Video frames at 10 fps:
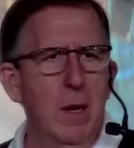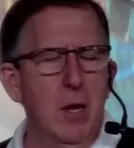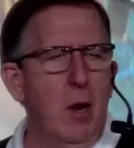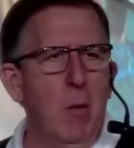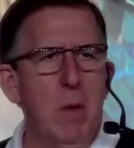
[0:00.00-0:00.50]

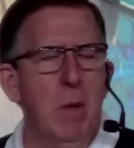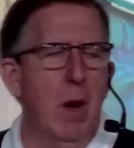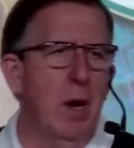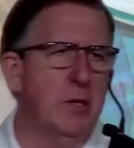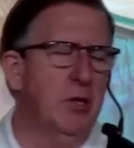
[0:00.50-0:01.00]
You know, we
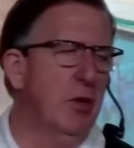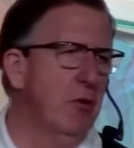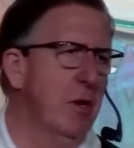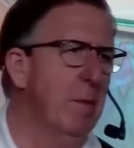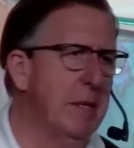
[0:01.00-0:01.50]
want our
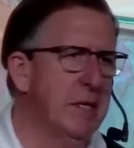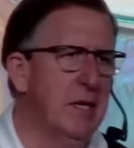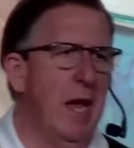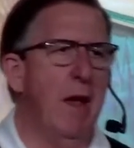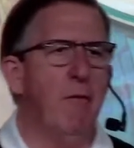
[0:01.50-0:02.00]
children to be
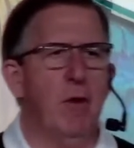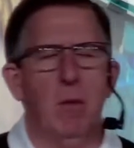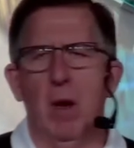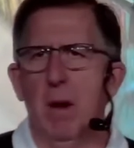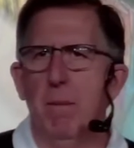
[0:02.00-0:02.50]
safe. We
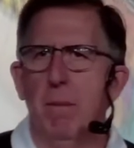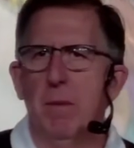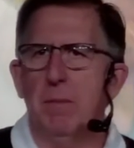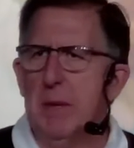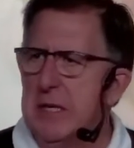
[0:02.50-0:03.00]
want to
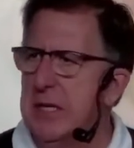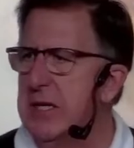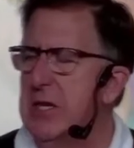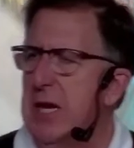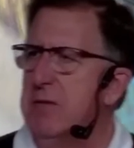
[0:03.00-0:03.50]
be
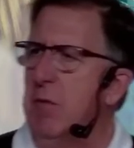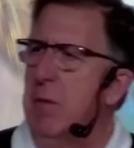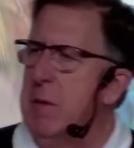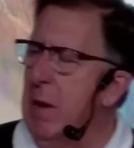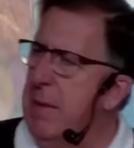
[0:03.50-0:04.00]
successful.
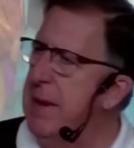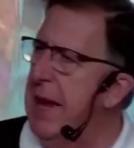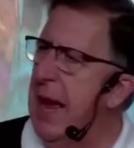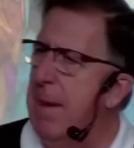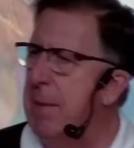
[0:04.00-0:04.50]
We want to be
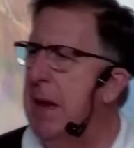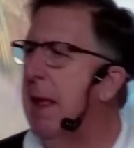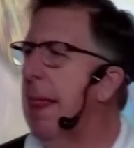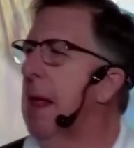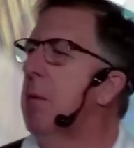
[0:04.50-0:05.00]
happy.
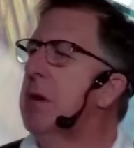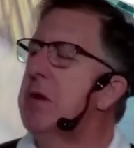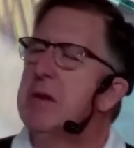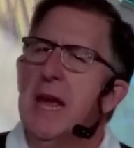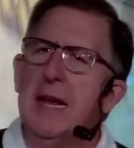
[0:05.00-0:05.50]
When
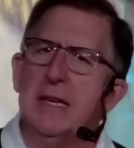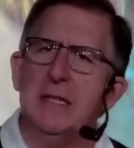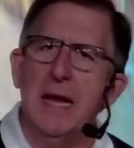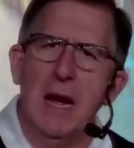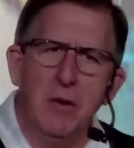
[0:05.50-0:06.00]
you take
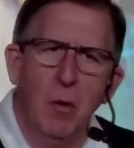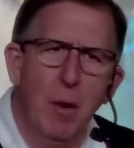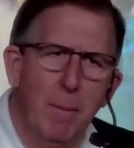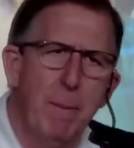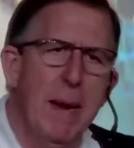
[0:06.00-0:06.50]
us down to
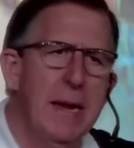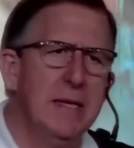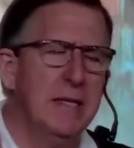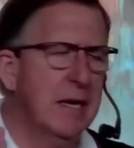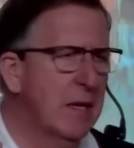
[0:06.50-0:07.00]
our
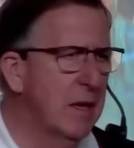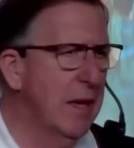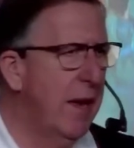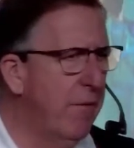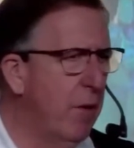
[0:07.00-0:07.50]
basic
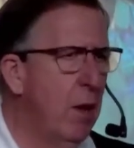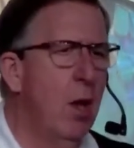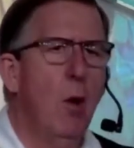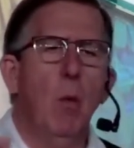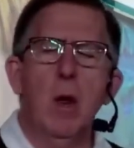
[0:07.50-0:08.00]
level,
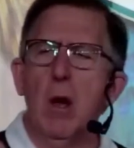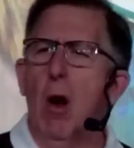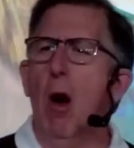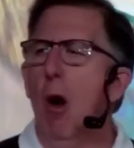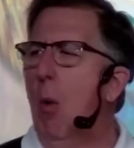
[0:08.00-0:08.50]
we
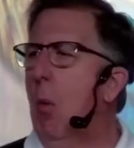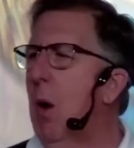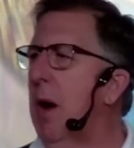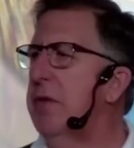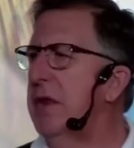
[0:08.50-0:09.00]
all
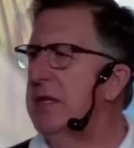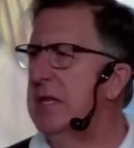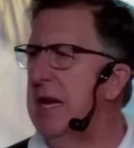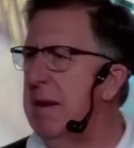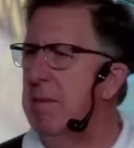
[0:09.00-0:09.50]
want the
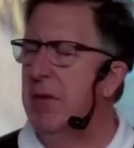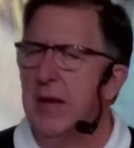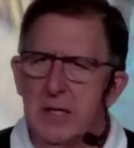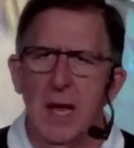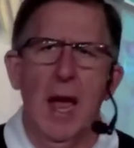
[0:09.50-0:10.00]
same things.